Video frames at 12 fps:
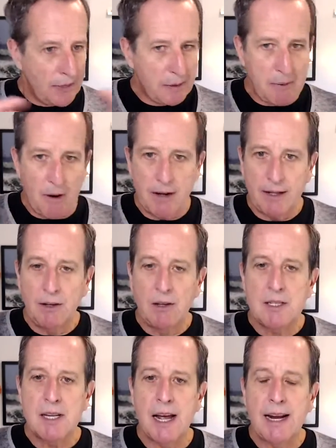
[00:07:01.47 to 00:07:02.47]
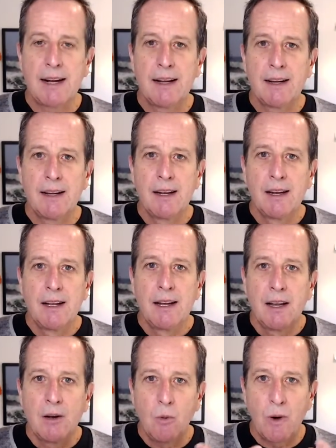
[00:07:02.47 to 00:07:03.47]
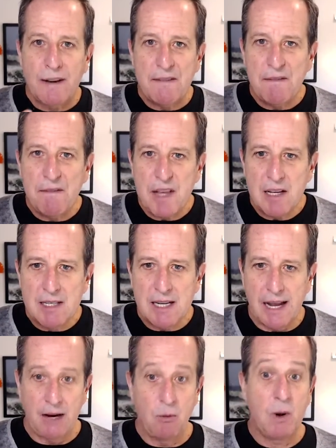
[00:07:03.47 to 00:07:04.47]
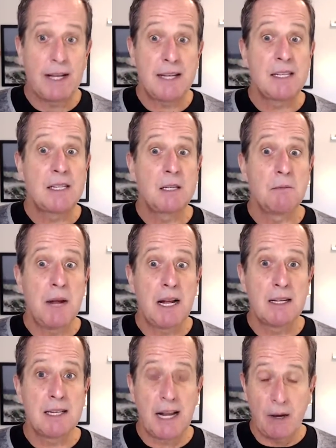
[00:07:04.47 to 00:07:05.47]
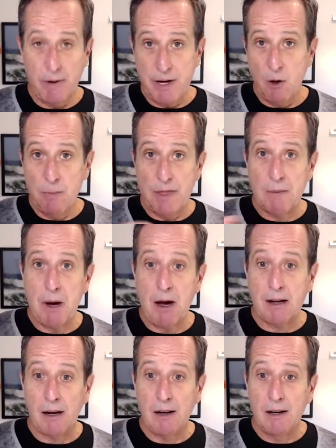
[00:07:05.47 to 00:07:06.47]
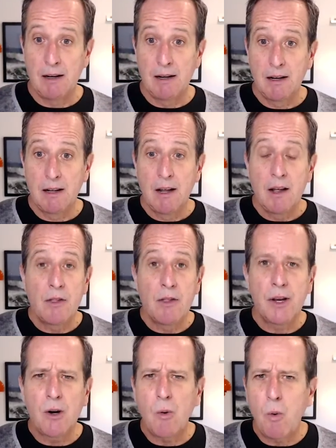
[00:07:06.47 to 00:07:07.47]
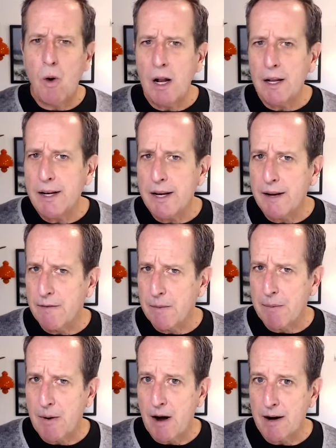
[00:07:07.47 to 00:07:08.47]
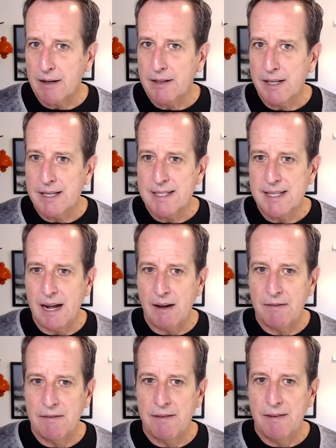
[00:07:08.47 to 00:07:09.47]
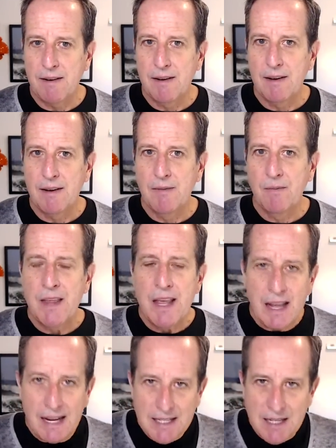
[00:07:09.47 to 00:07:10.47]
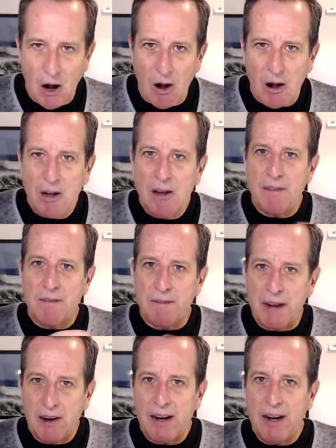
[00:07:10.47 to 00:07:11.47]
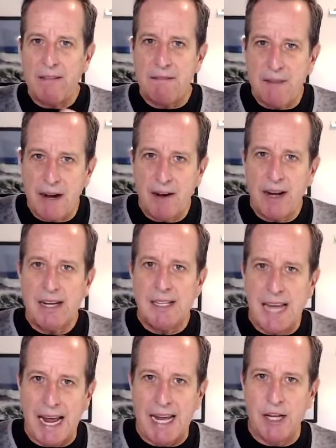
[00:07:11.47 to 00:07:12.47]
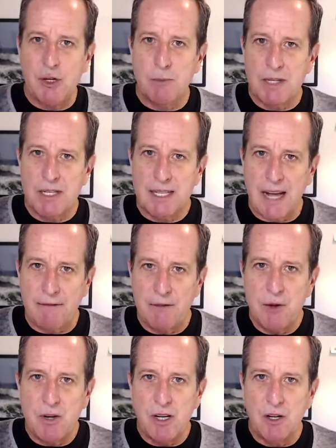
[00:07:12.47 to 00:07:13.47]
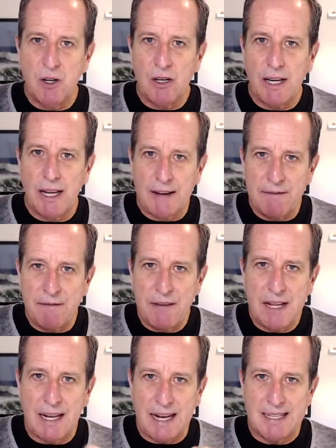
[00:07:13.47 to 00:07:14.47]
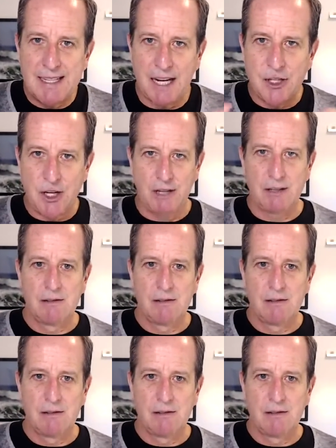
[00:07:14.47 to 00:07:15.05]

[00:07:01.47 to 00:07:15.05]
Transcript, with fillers: the product looks like, what it feels like, what it smells like when you open the bottle, the quality of the product itself. It's all very, very tangible stuff. You can look and feel and touch it.